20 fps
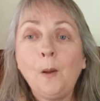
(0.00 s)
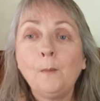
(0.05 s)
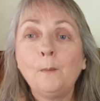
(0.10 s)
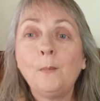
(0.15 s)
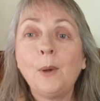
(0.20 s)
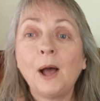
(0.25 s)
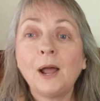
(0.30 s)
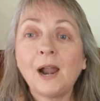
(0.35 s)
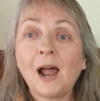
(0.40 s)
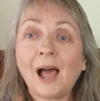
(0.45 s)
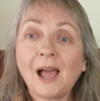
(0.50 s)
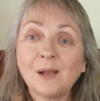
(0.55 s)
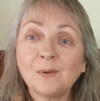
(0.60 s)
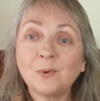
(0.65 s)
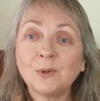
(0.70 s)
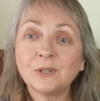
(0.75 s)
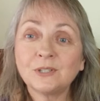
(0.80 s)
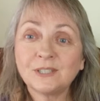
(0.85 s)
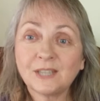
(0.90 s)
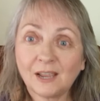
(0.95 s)
But I
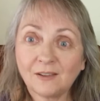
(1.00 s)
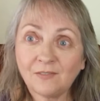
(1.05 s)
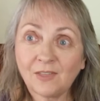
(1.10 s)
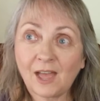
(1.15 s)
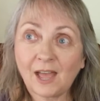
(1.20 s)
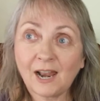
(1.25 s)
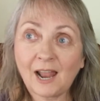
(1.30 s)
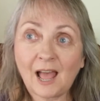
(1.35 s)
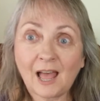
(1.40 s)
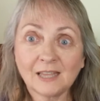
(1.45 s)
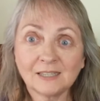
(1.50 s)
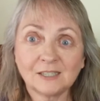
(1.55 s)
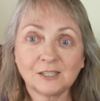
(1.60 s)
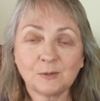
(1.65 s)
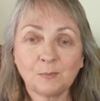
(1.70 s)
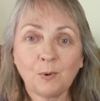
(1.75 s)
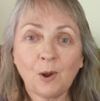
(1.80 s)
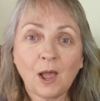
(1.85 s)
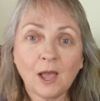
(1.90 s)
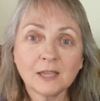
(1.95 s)
will save that as a
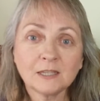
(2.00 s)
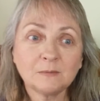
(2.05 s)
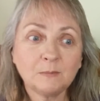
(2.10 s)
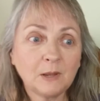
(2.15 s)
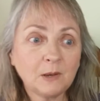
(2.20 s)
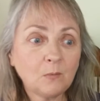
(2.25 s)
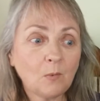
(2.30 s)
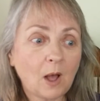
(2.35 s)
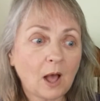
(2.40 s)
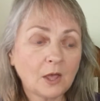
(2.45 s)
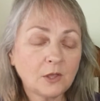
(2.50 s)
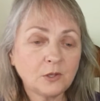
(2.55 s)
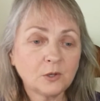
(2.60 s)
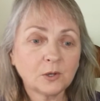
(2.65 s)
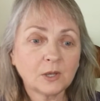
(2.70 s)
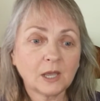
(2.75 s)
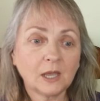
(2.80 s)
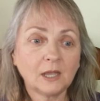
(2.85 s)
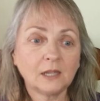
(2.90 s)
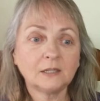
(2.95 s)
surprise. Meanwhile,
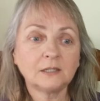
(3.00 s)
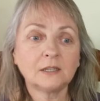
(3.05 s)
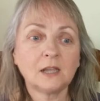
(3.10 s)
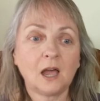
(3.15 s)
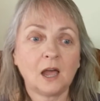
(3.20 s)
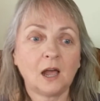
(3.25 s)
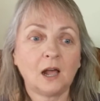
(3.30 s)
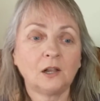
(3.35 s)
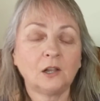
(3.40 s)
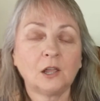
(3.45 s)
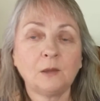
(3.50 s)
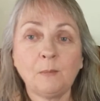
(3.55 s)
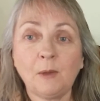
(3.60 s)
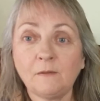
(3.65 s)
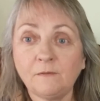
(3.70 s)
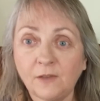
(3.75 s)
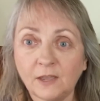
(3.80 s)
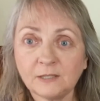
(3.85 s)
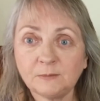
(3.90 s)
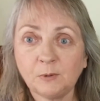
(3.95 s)
you can look at
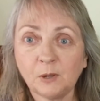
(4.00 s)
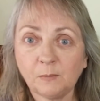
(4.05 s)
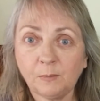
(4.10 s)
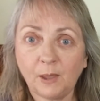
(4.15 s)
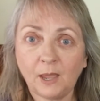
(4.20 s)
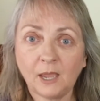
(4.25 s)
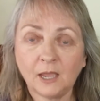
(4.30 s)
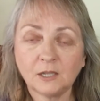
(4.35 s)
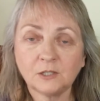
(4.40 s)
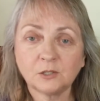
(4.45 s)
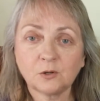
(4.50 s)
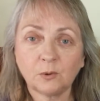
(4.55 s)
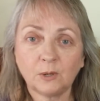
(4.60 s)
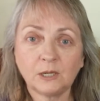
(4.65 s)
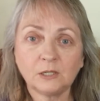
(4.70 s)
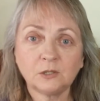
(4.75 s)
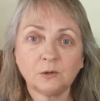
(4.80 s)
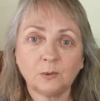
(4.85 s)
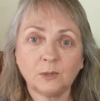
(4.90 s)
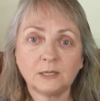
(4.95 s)
my Facebook page,
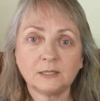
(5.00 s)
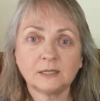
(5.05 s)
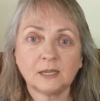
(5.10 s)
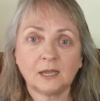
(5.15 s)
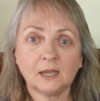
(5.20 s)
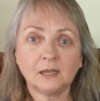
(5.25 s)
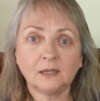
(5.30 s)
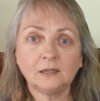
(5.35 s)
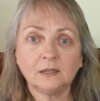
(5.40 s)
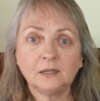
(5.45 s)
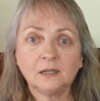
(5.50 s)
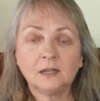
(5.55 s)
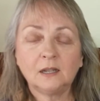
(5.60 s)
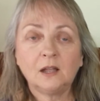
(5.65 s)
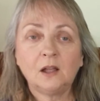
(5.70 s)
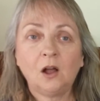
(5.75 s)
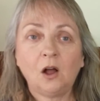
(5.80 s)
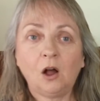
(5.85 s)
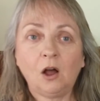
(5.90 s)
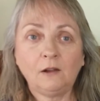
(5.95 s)
Green Teresa,
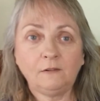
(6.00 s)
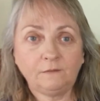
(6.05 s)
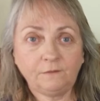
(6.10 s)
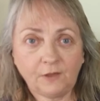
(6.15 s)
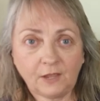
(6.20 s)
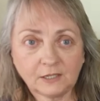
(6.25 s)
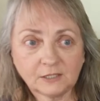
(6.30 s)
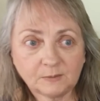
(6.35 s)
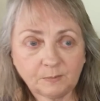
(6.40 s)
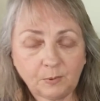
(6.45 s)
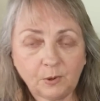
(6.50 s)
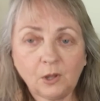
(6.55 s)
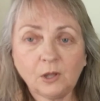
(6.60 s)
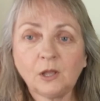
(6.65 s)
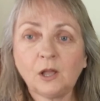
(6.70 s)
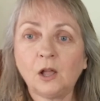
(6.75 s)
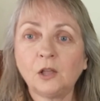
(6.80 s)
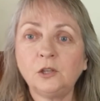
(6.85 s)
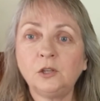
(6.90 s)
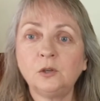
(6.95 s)
on
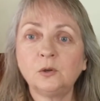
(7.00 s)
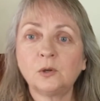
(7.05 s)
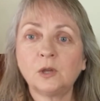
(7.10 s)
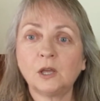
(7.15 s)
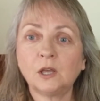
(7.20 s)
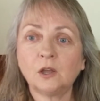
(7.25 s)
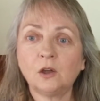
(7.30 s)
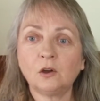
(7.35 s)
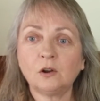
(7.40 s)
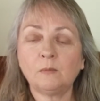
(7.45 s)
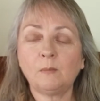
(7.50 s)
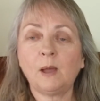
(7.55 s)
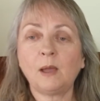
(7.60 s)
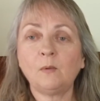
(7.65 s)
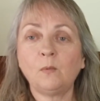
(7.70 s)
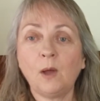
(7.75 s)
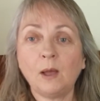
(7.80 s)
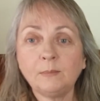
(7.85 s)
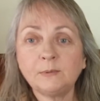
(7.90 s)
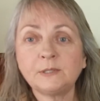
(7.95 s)
Facebook. You can go to my
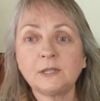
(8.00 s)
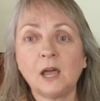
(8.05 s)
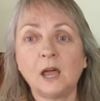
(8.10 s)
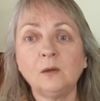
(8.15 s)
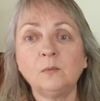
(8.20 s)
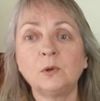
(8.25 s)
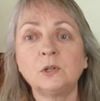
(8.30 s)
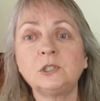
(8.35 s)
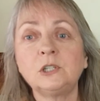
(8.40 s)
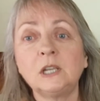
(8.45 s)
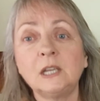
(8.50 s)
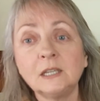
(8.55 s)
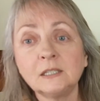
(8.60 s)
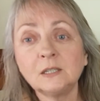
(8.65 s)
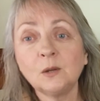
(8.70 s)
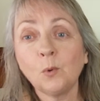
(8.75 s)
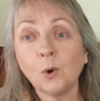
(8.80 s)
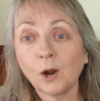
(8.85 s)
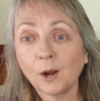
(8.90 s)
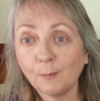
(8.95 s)
website, which
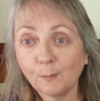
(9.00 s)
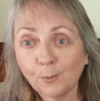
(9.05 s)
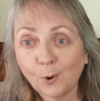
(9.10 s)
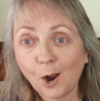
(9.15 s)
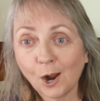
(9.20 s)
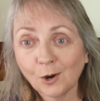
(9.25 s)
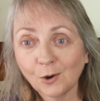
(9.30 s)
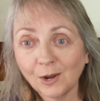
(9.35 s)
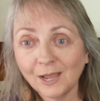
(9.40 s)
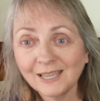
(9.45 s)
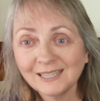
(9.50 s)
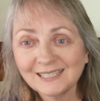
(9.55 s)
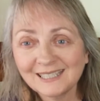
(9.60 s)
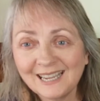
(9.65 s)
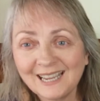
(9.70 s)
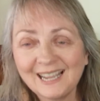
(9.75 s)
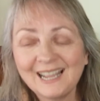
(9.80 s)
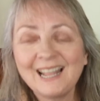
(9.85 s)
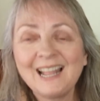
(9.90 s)
is a work in progress.